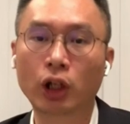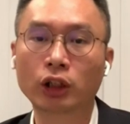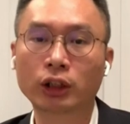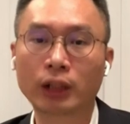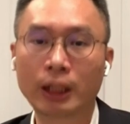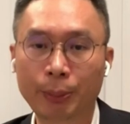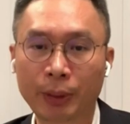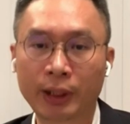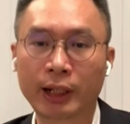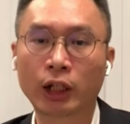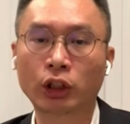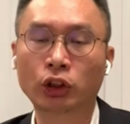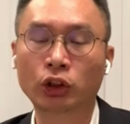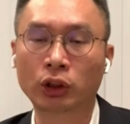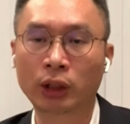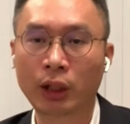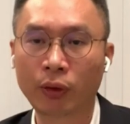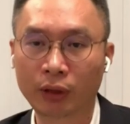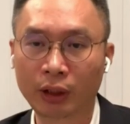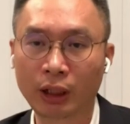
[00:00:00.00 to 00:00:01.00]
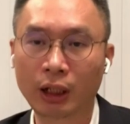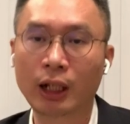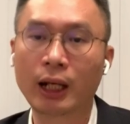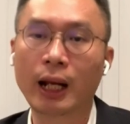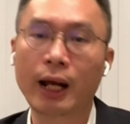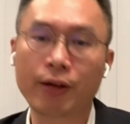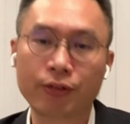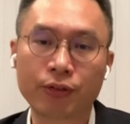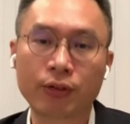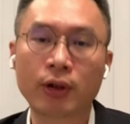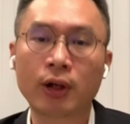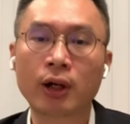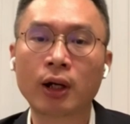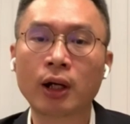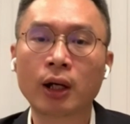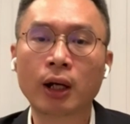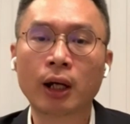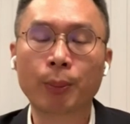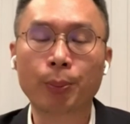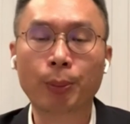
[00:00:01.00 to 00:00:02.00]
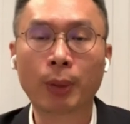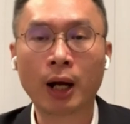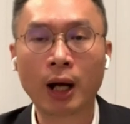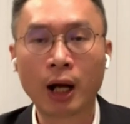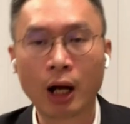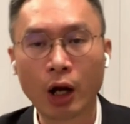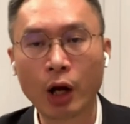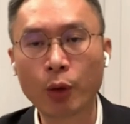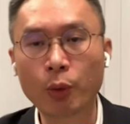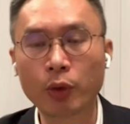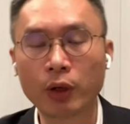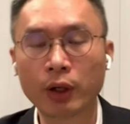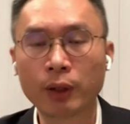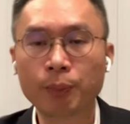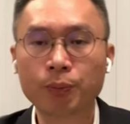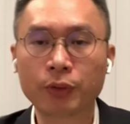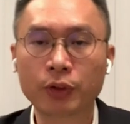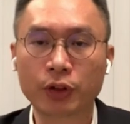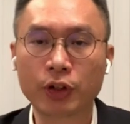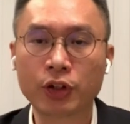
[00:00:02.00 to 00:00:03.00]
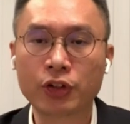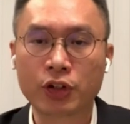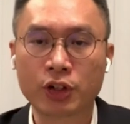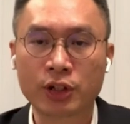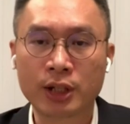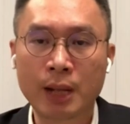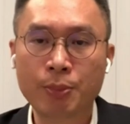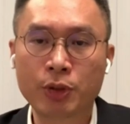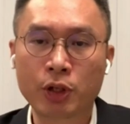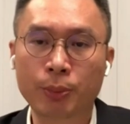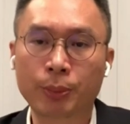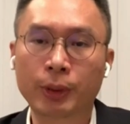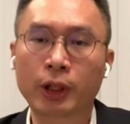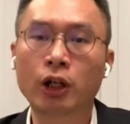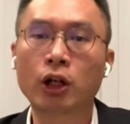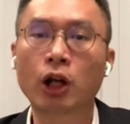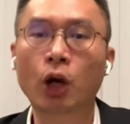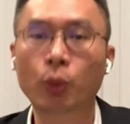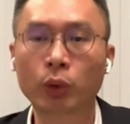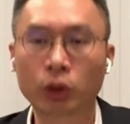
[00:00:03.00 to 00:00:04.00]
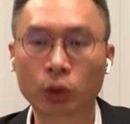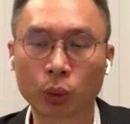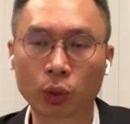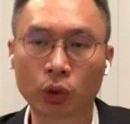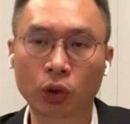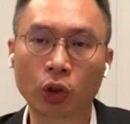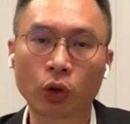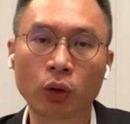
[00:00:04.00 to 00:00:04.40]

technology application in our daily life. But however, this is something a bit long way